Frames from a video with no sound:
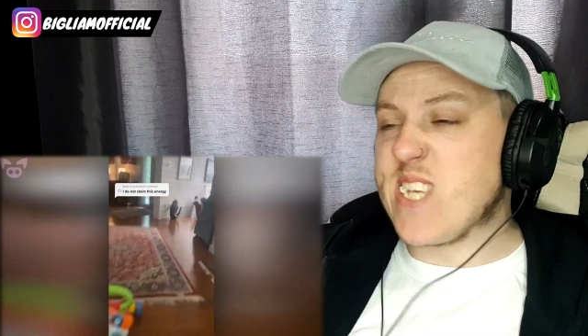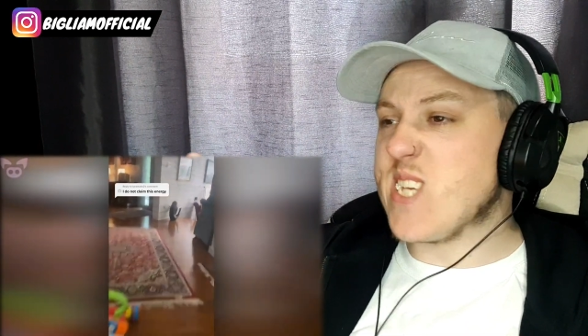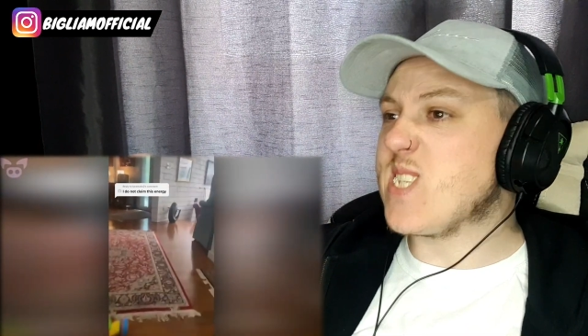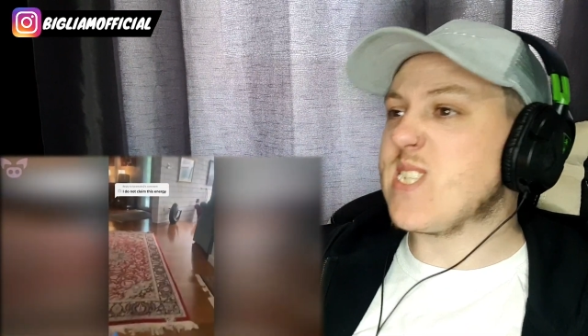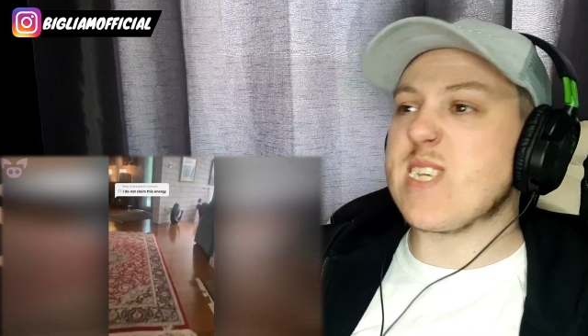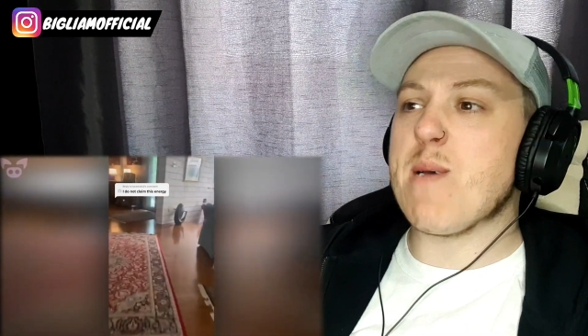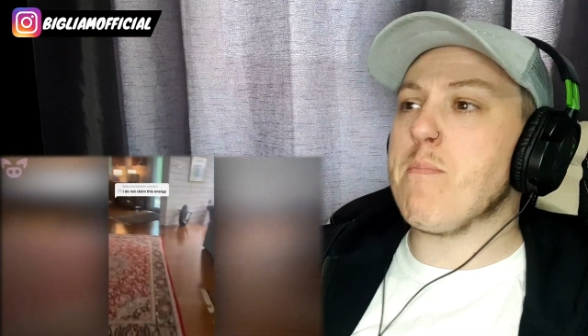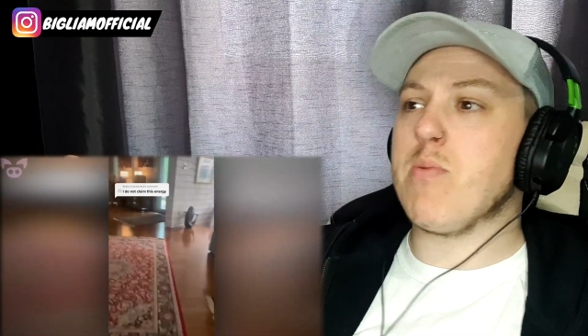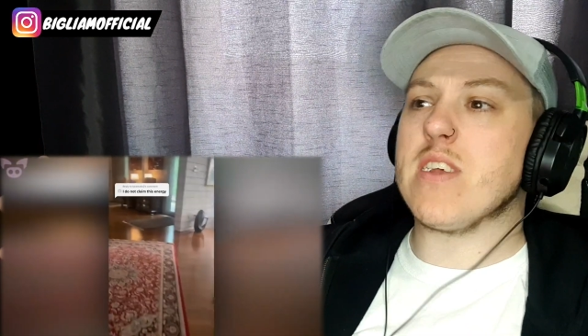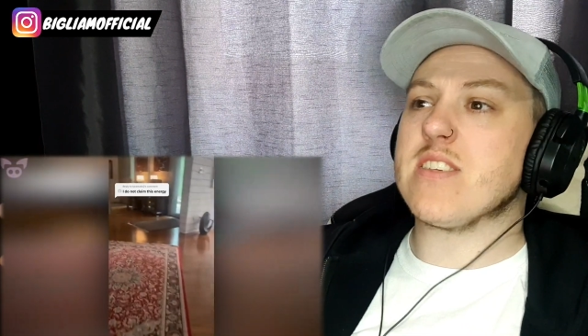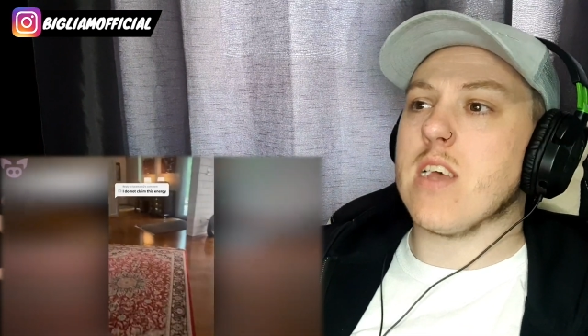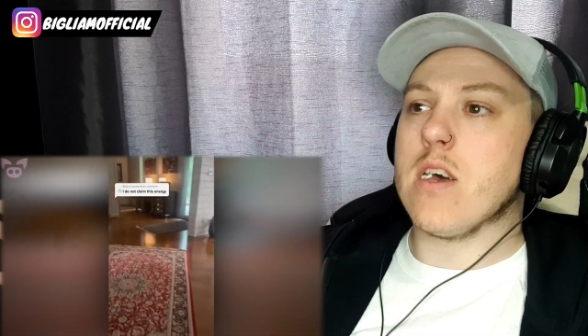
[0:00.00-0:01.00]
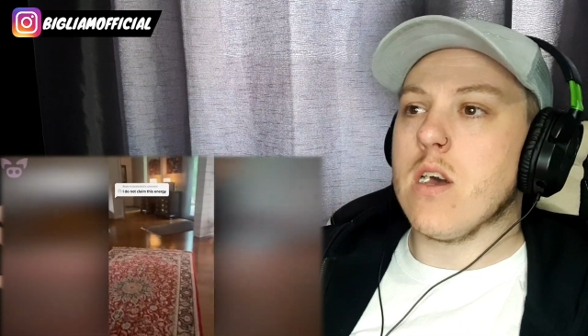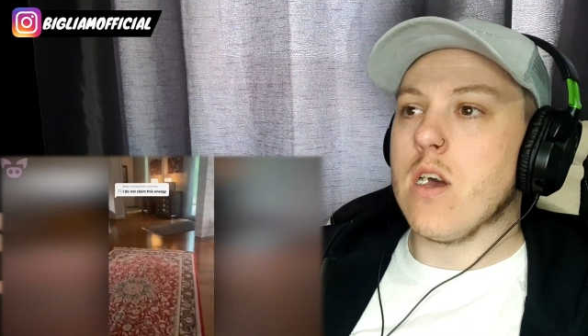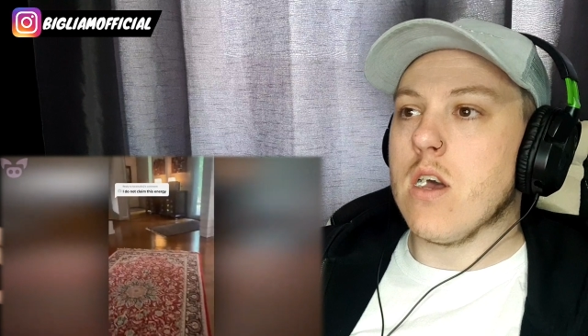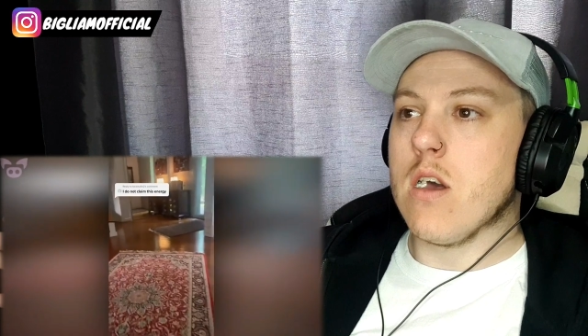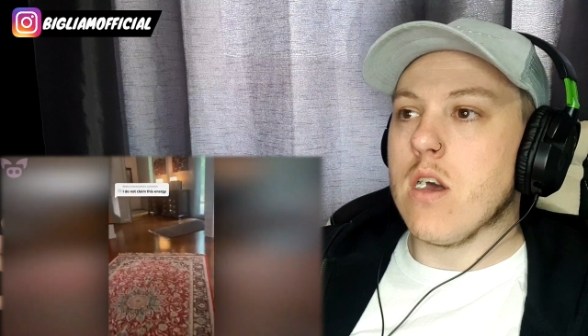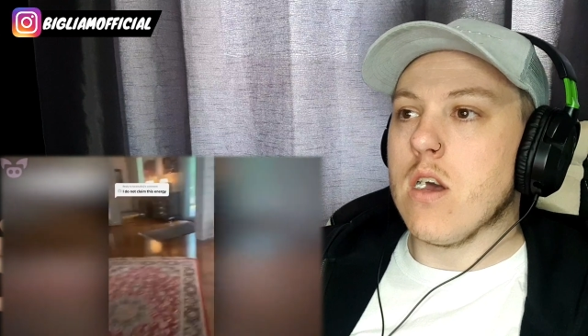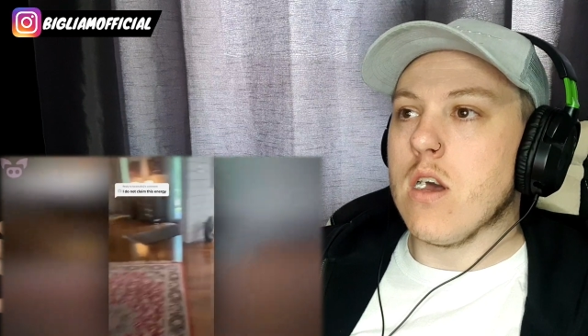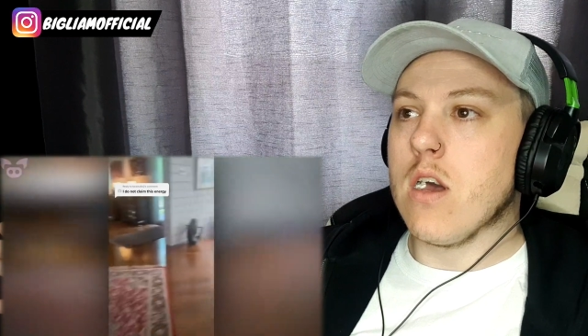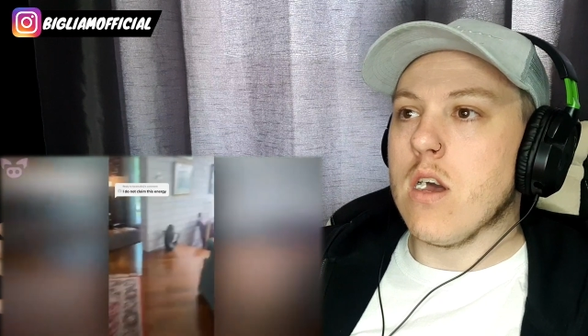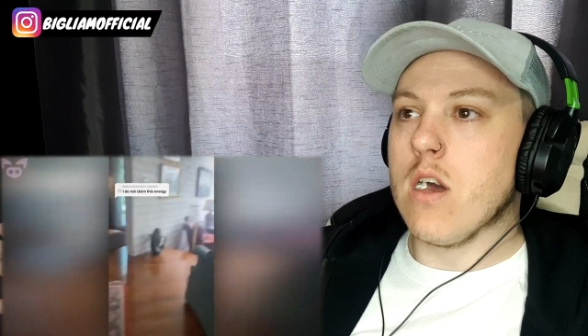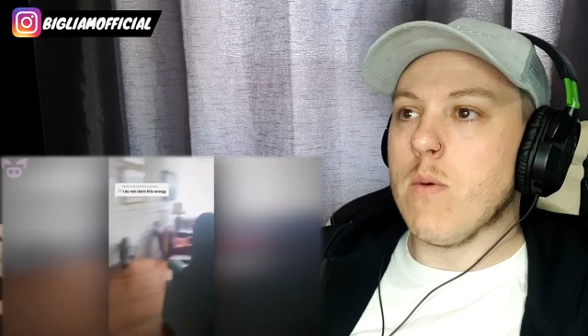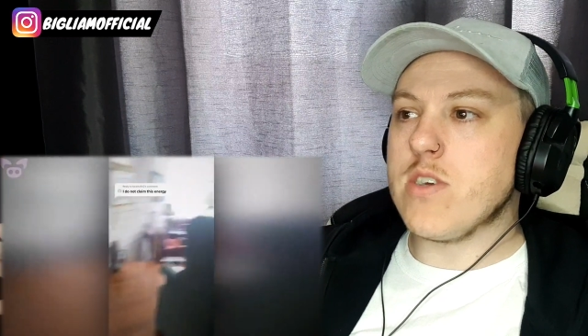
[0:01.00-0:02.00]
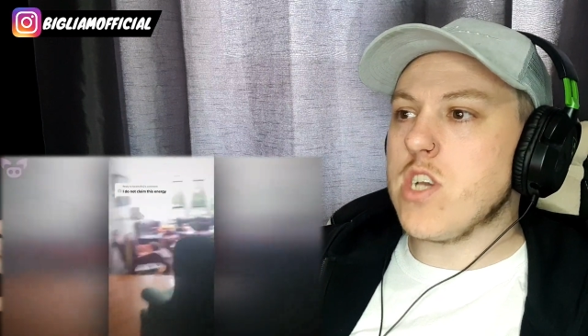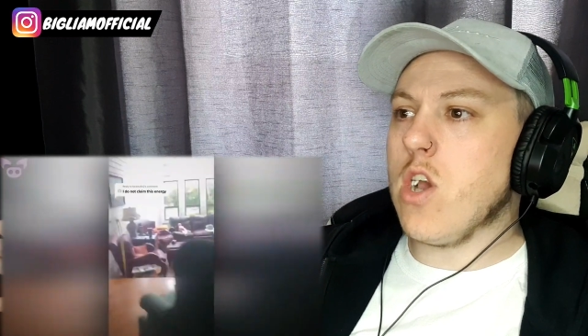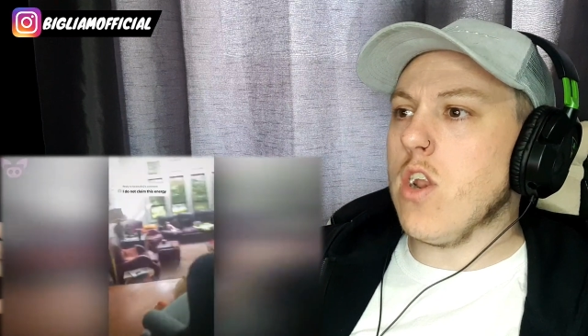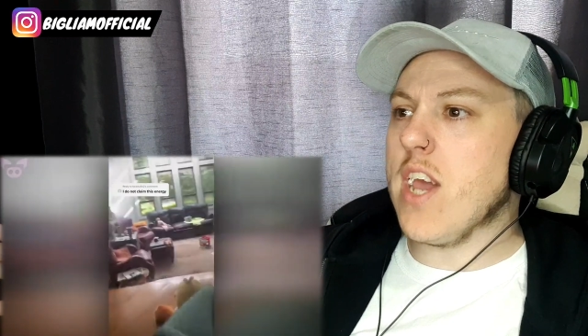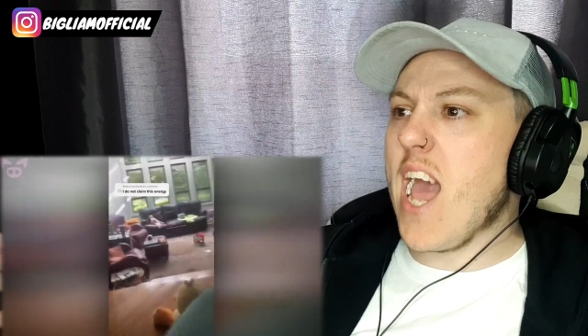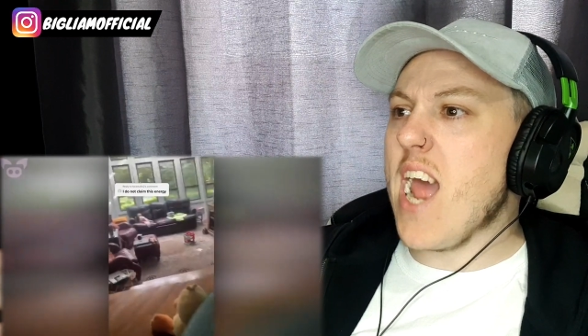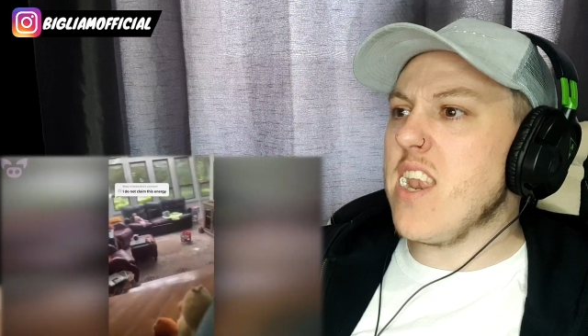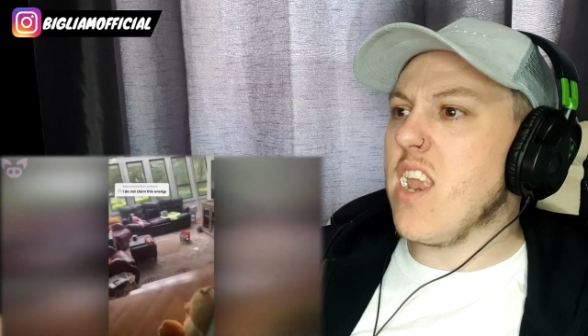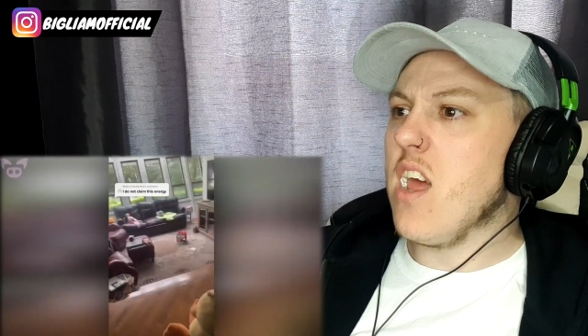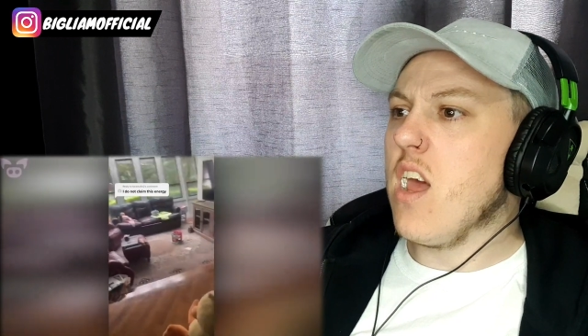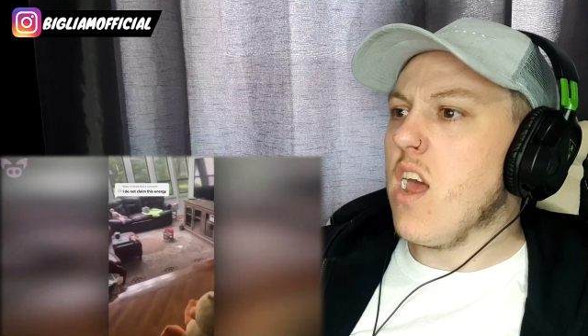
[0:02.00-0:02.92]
It's as simple as... Where's she gone again?